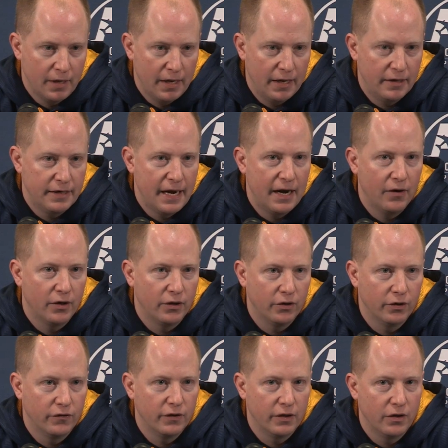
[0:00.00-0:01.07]
and Darren
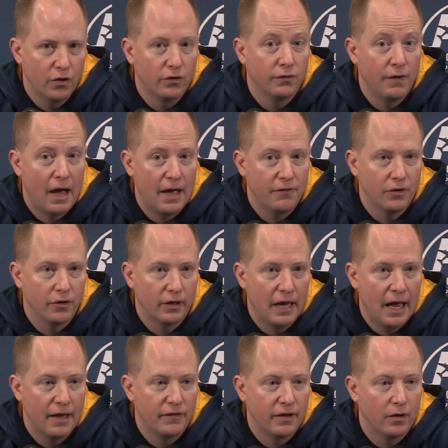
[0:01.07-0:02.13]
Goodson. Those five are the
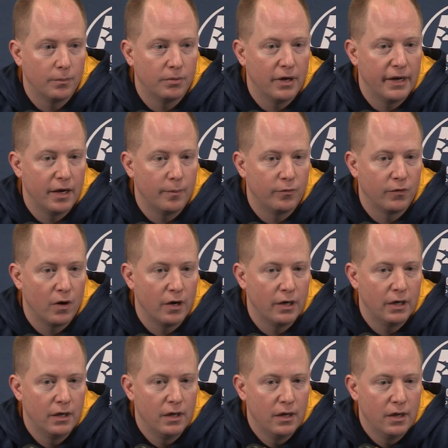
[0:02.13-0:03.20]
guys that'll play up front.
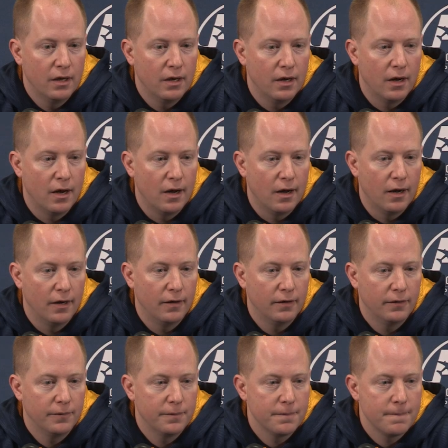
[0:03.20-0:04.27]
Uh,
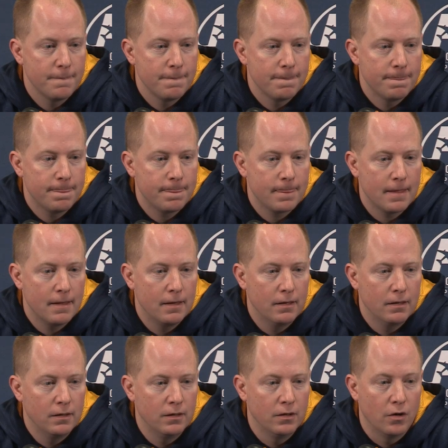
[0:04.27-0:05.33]

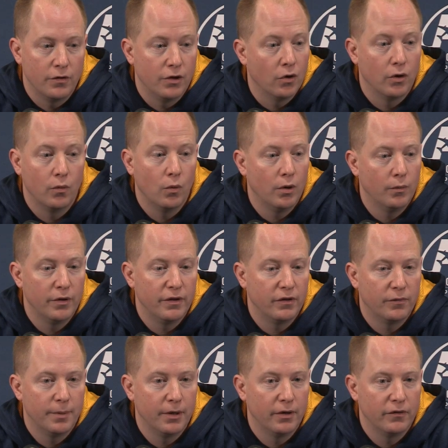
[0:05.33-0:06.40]
you know, the only one with
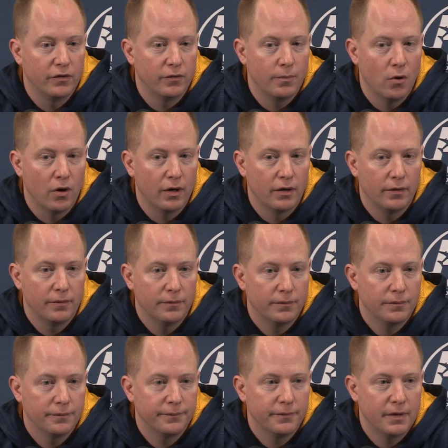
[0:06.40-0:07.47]
experience is Mark,
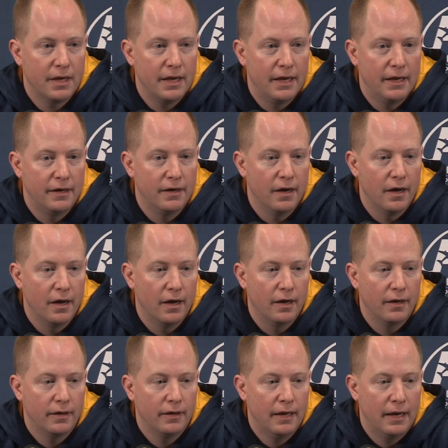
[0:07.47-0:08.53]
and uh,
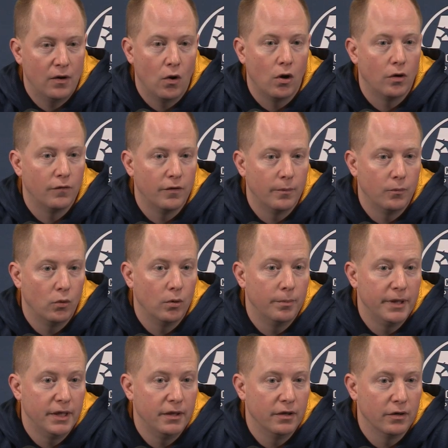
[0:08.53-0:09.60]
and all of them will
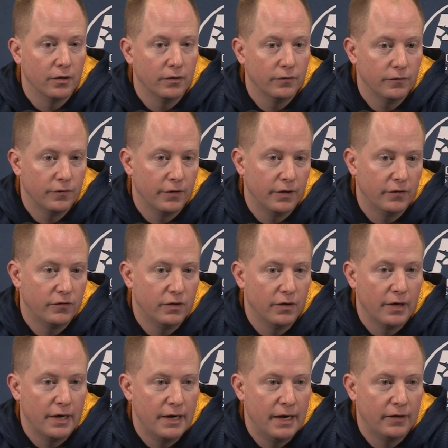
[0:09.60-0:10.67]
be here for this
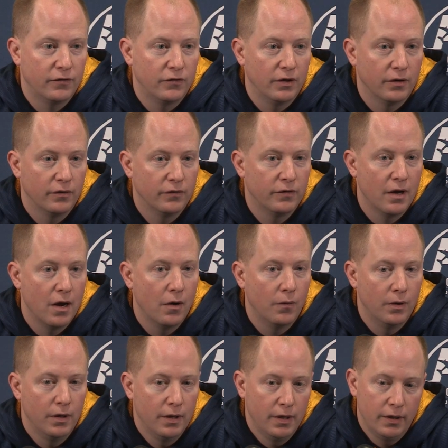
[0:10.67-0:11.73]
year and next year. So,
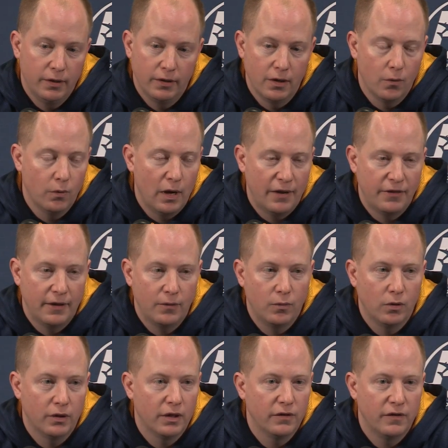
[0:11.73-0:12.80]
you know, I think
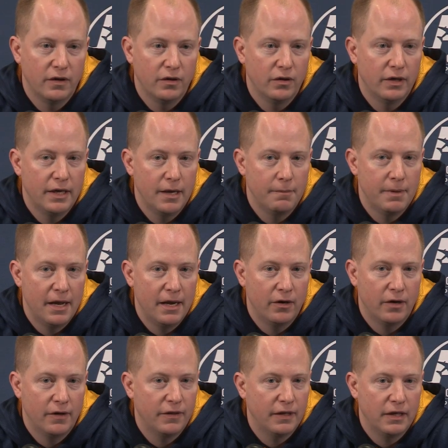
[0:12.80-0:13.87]
we'll continue to get
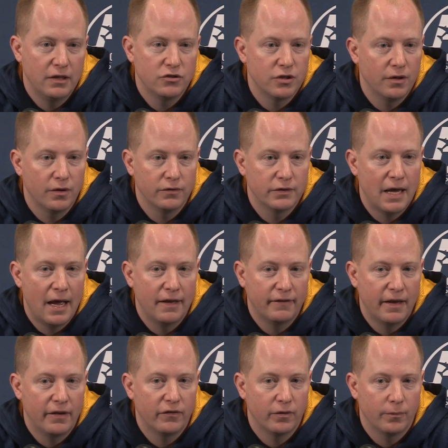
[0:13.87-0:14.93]
better. I think each of those guys
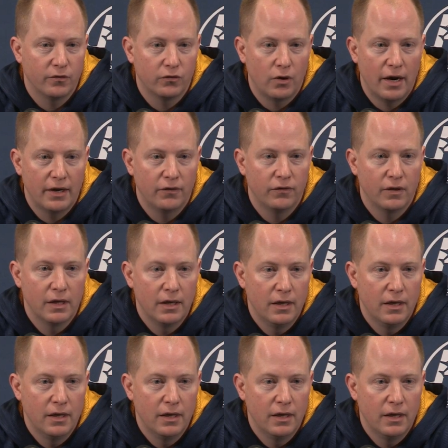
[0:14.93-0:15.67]
has some strengths,